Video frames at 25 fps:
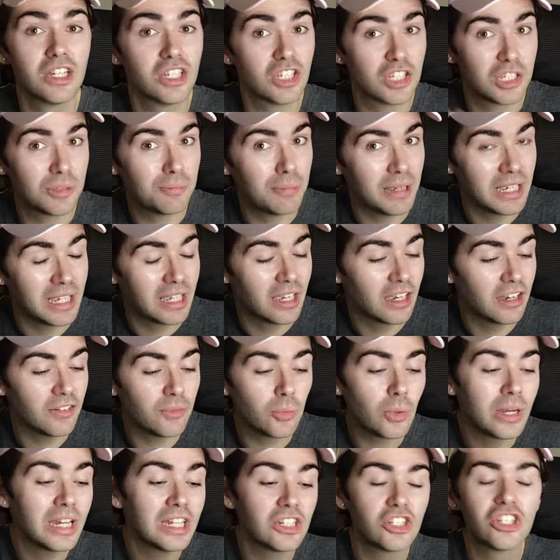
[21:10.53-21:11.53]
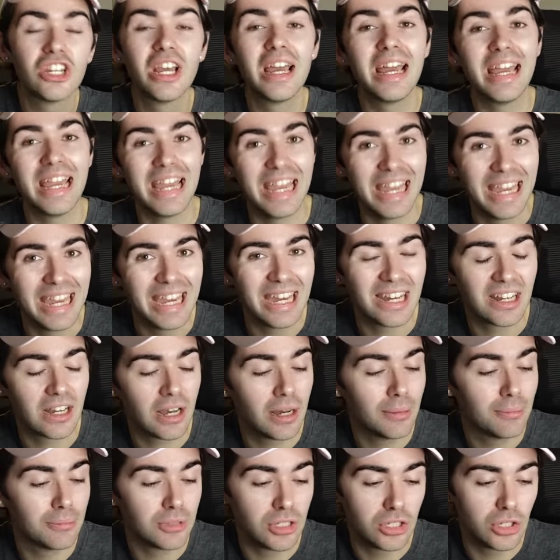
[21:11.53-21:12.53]
Speaking of which, here
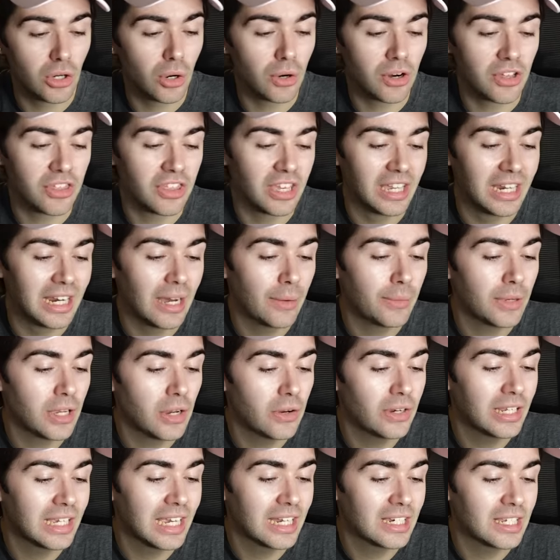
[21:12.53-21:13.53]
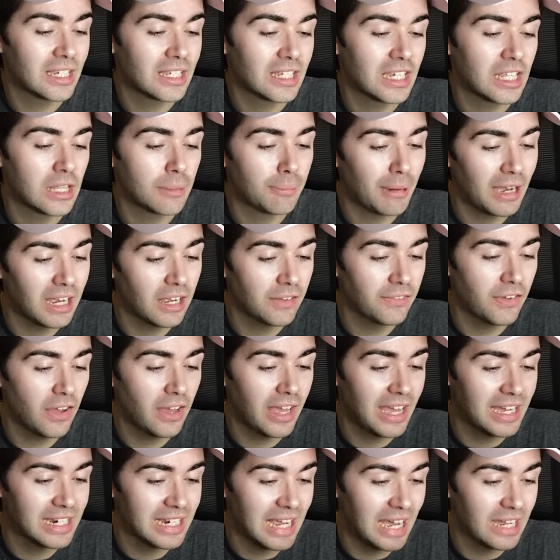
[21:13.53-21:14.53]
comes Dorothy. Now, we only get to see the back of
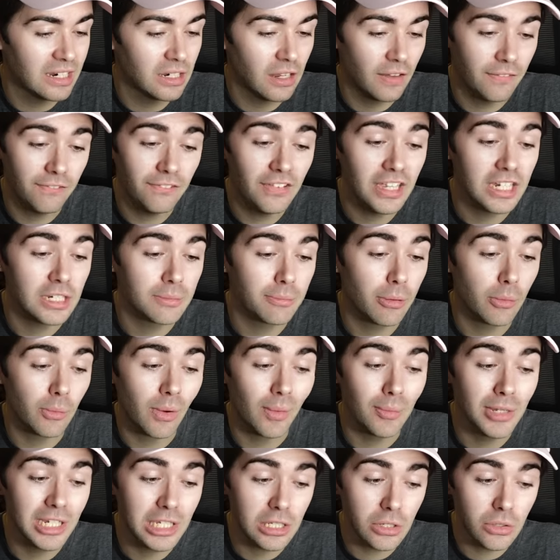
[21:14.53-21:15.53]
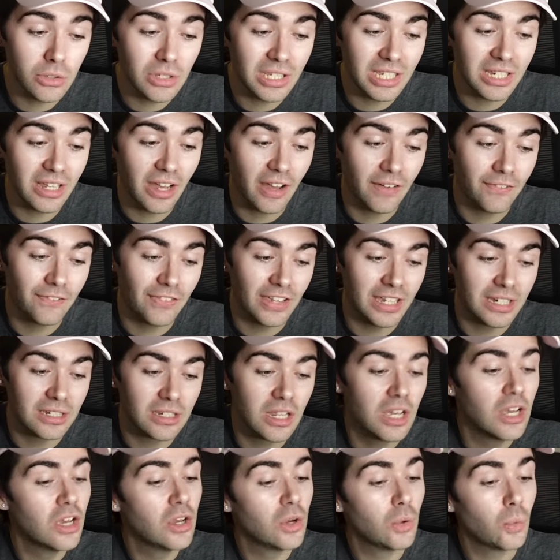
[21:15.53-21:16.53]
her head and her feet, but when we do see her
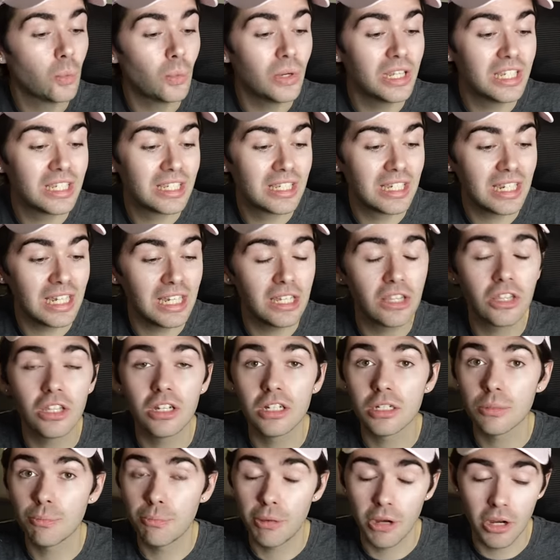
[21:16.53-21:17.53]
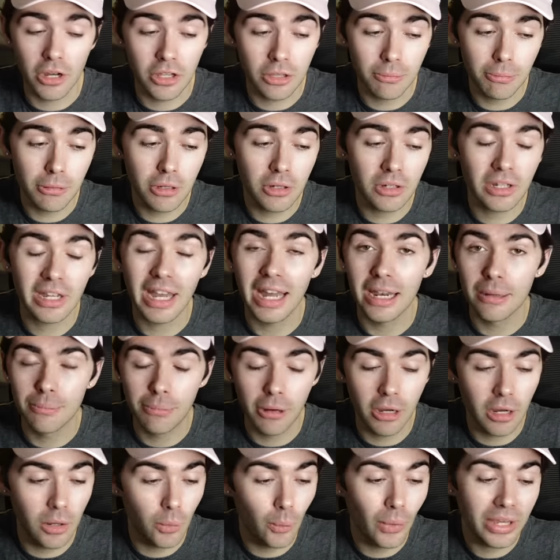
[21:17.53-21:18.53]
feet, we see that, per the book
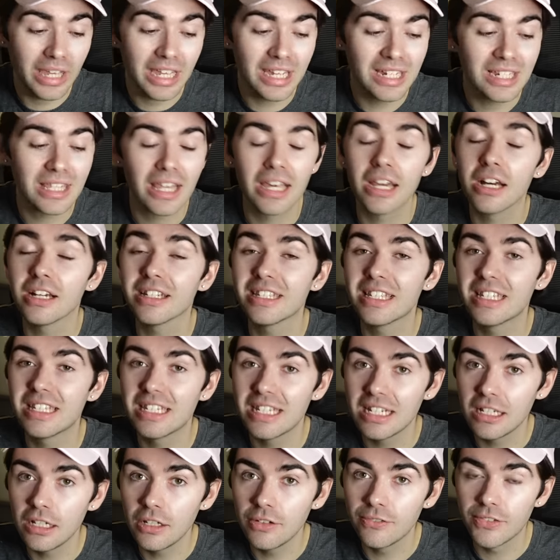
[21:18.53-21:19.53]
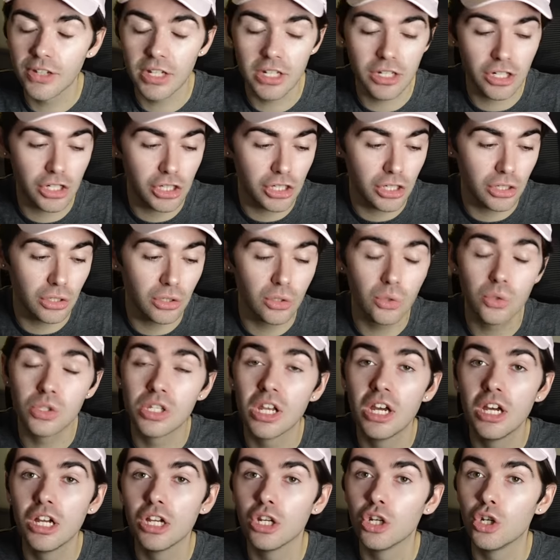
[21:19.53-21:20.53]
and per Wicked, they are silver
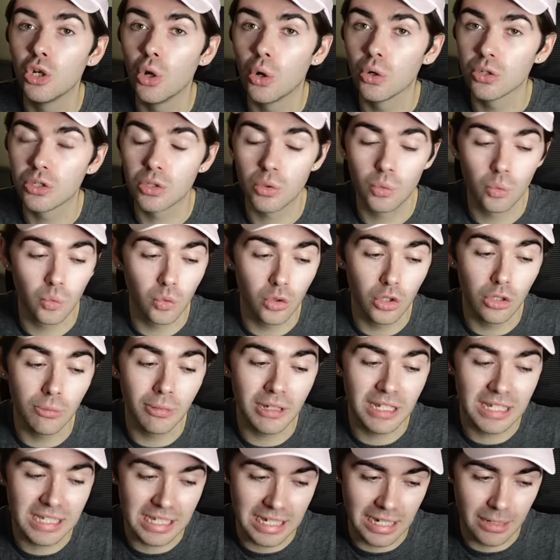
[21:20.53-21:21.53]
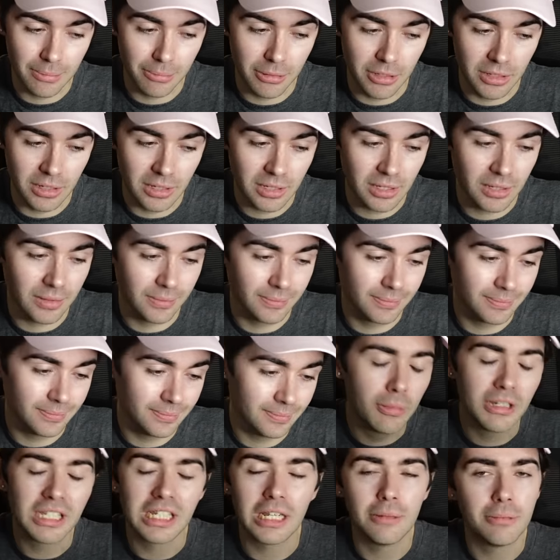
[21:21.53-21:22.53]
shoes, not ruby slippers.
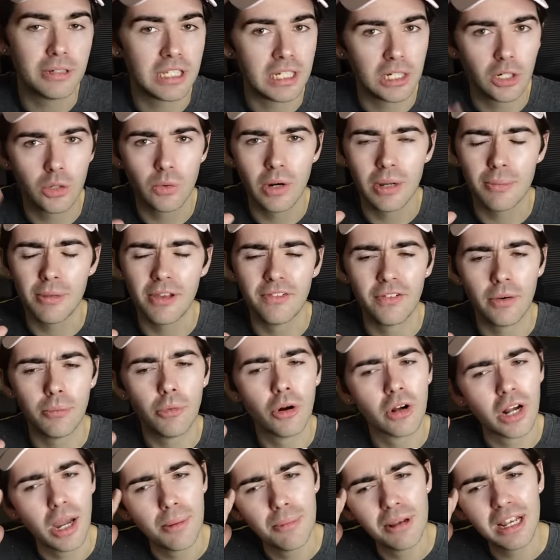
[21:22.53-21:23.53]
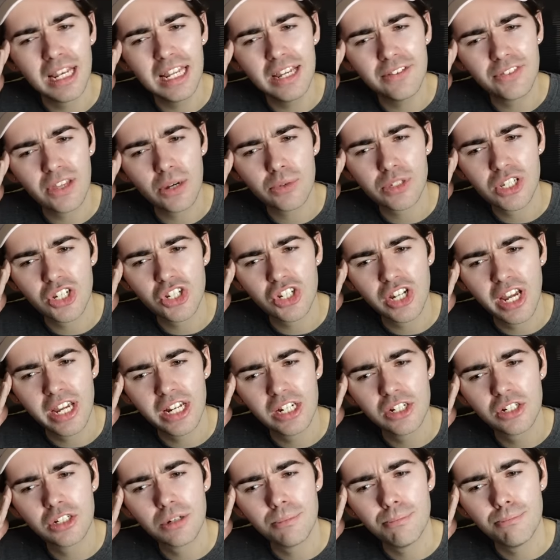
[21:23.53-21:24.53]
Ruby slippers, and correct me if I'm wrong, I believe that was a
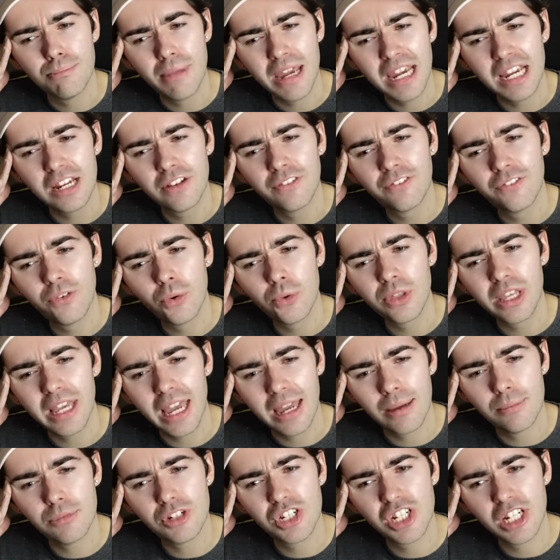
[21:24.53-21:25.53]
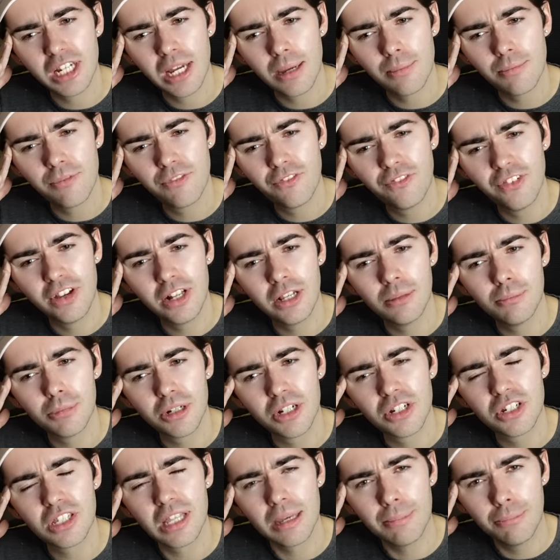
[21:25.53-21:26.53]
change made for the MGM film
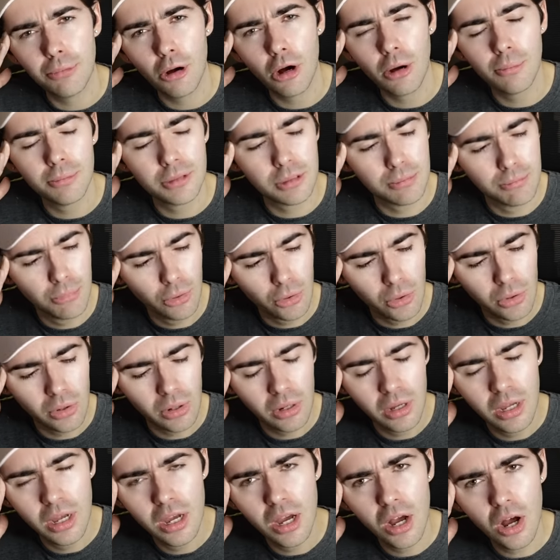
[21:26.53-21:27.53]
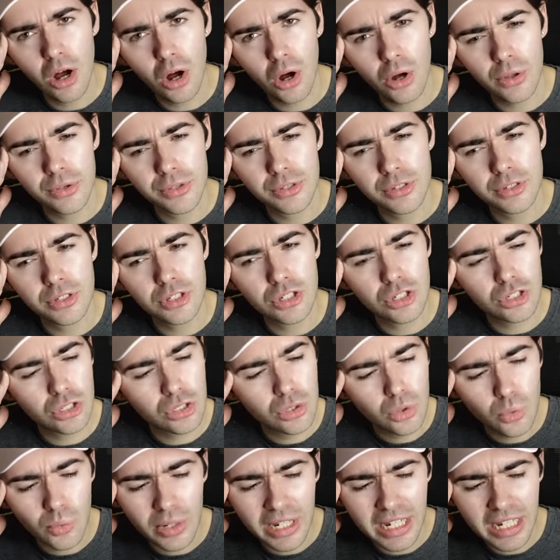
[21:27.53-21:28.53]
because they popped more on
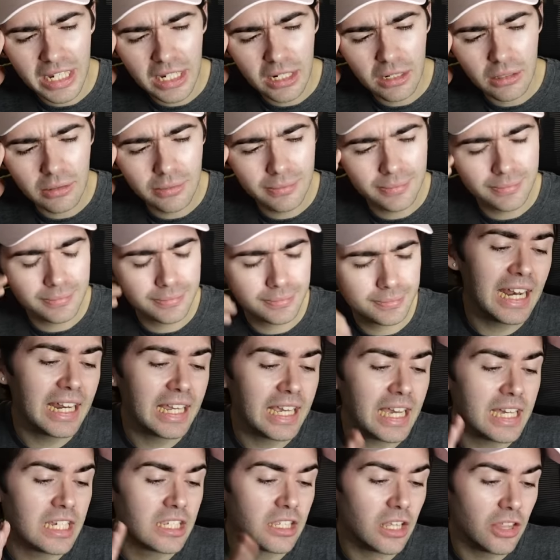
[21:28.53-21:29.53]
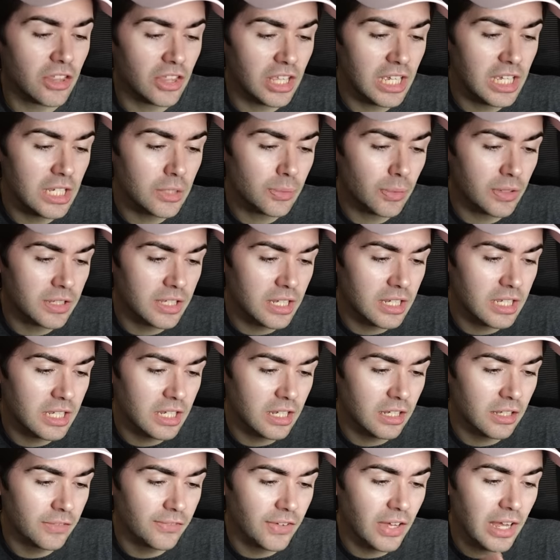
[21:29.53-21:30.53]
screen. In any case, these ones are
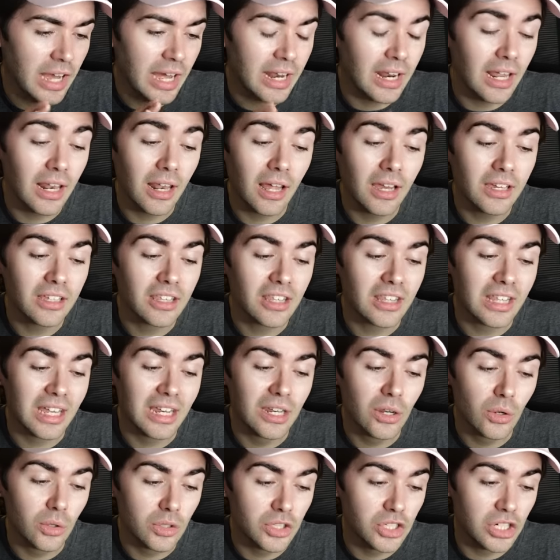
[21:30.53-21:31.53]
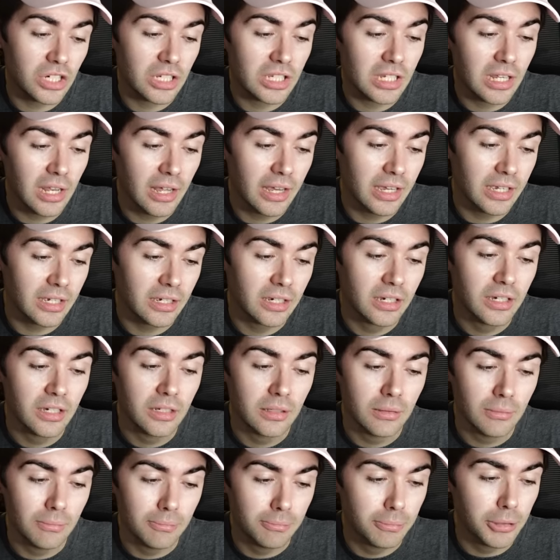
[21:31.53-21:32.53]
silver, and I like that they're not just like
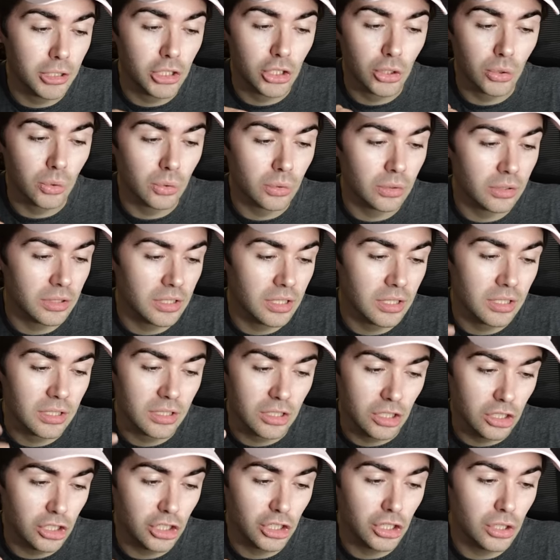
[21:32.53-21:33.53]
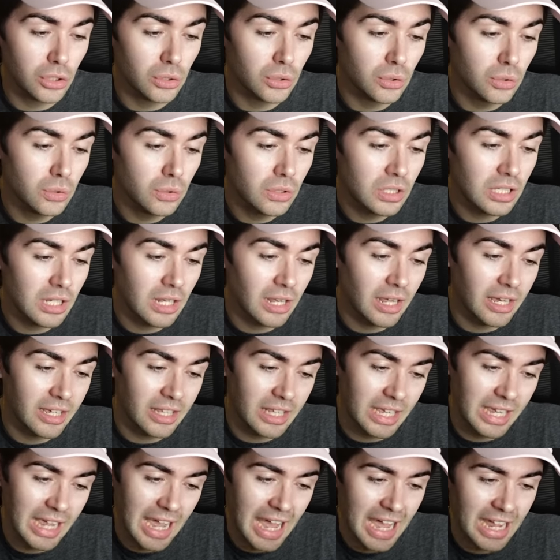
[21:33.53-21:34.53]
bejeweled shoes.
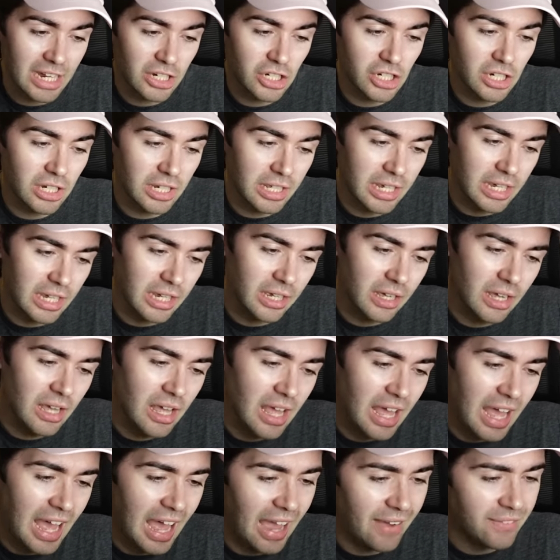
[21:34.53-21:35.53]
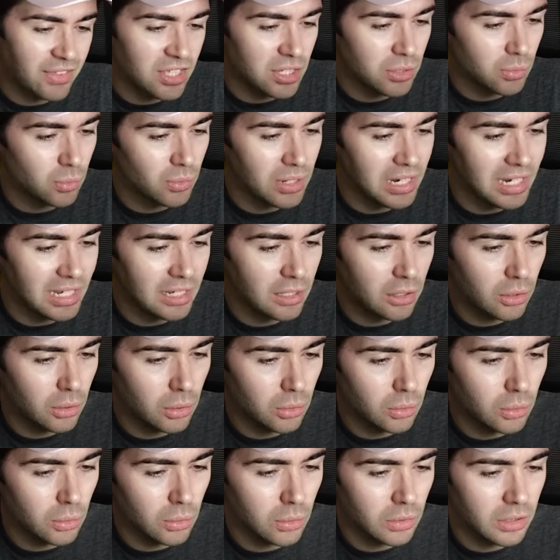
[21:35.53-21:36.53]
Like they actually have this really
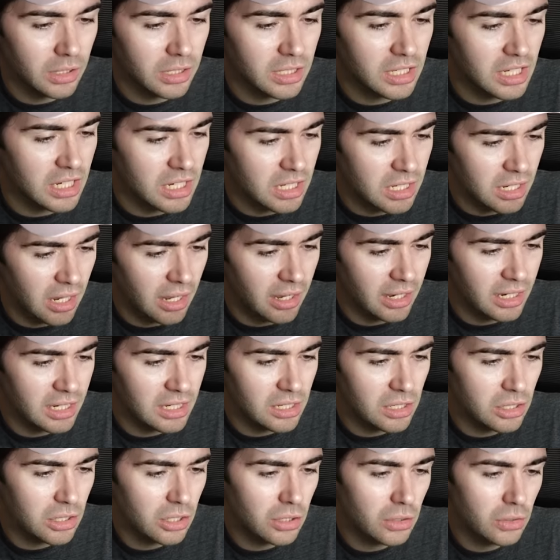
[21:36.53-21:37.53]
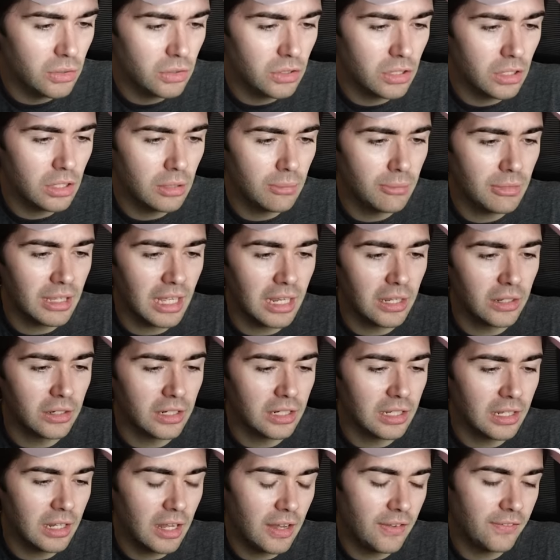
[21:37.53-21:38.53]
cool design to them. They
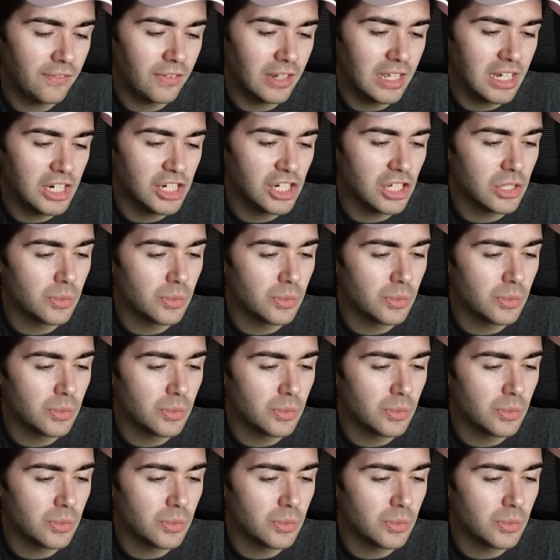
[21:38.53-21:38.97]
look lovely.